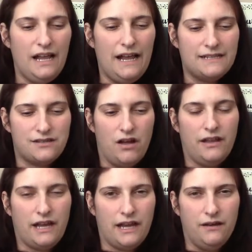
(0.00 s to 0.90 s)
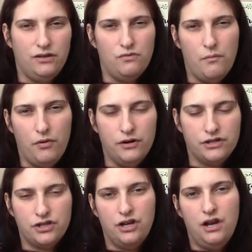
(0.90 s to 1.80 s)
It's not like I can do a
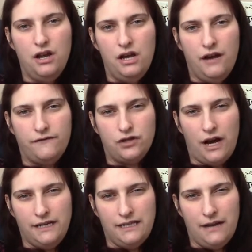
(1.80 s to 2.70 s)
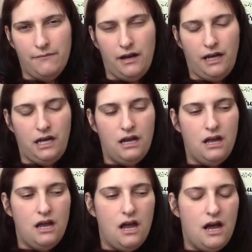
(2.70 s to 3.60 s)
push of trying to get money.
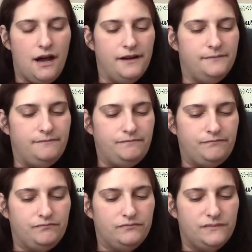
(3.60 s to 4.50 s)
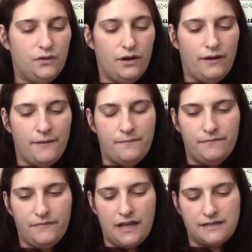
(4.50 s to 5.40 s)
So anyway,
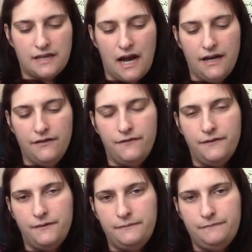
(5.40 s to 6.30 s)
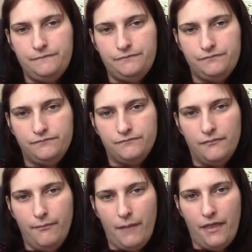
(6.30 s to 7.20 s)
that's kind of
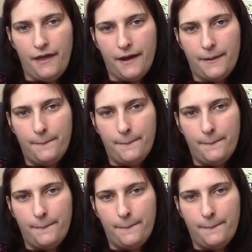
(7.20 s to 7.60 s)
my thing.